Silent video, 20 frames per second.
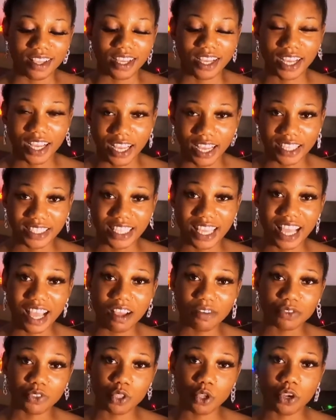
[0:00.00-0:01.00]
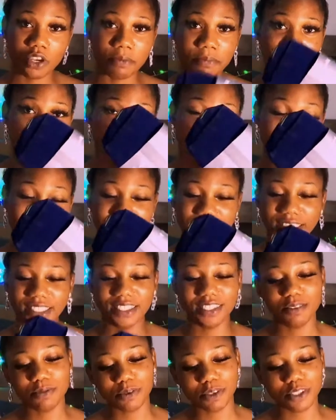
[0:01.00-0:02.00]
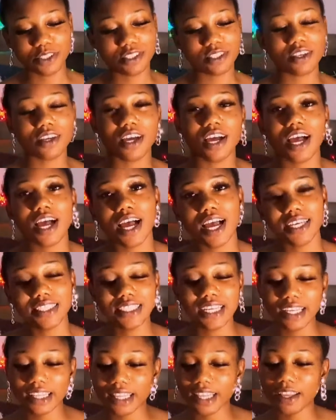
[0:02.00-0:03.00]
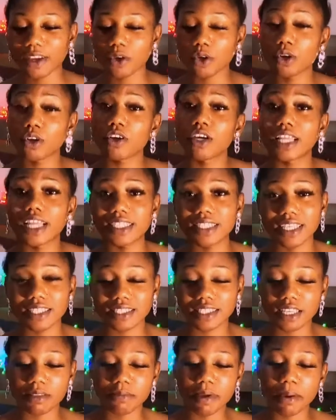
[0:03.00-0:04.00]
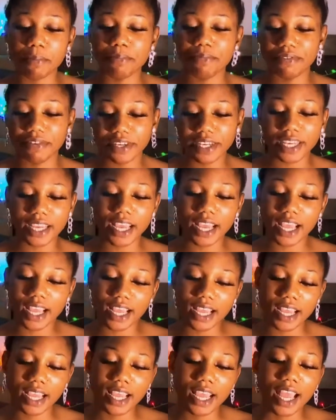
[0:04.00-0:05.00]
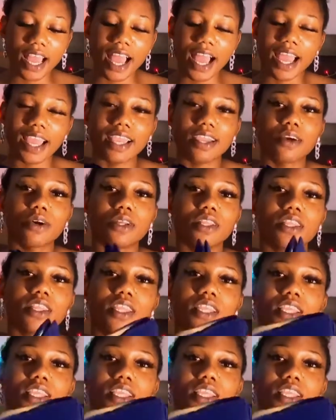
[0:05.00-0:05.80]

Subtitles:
Guys, I have story behind this, but I shall thank God. God has answered my prayer. I got